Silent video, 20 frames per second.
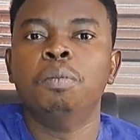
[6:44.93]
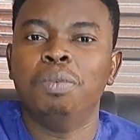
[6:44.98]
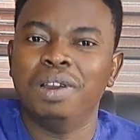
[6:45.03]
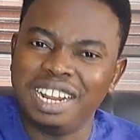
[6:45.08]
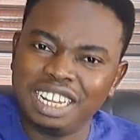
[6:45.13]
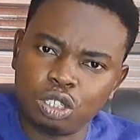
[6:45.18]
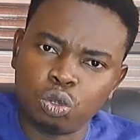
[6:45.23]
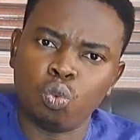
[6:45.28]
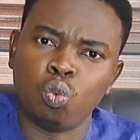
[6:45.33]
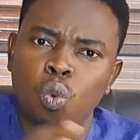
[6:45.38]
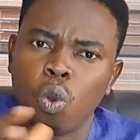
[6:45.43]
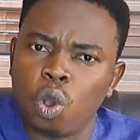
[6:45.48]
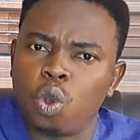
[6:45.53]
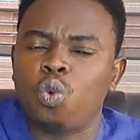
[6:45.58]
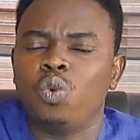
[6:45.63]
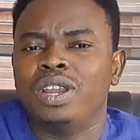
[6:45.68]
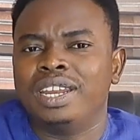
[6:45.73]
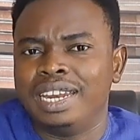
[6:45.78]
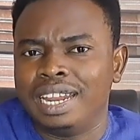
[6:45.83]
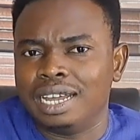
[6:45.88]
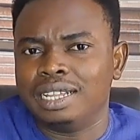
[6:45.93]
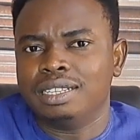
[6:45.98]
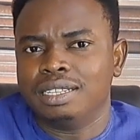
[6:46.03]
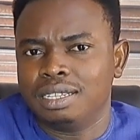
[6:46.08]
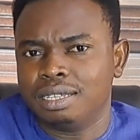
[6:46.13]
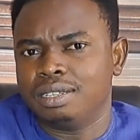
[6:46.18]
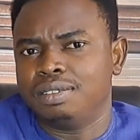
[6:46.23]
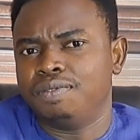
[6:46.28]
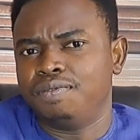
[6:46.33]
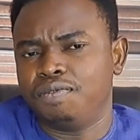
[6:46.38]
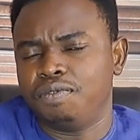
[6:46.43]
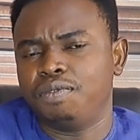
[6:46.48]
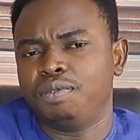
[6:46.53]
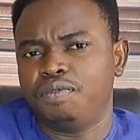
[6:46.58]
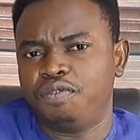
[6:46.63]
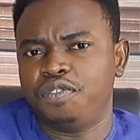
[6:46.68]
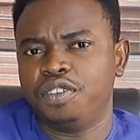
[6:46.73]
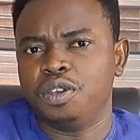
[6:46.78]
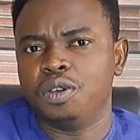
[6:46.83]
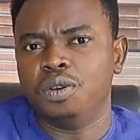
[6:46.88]
But let's work with that
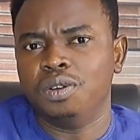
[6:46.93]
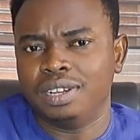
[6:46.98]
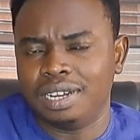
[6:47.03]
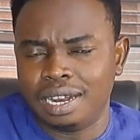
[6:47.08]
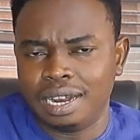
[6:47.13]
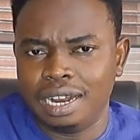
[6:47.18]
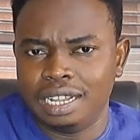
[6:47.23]
figure.